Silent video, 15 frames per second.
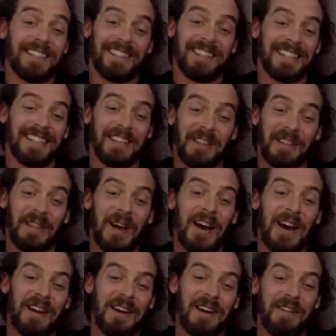It's a
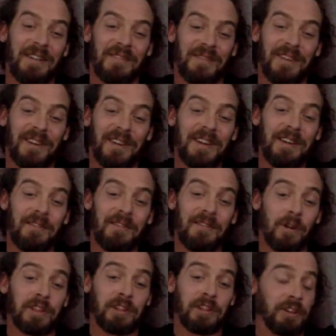lot of
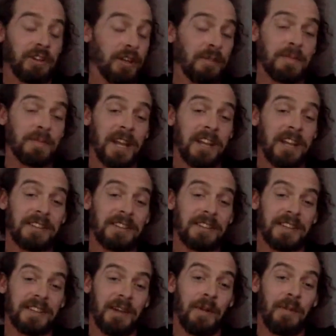fortunate circumstances
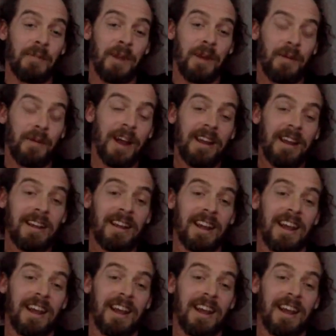that went my way,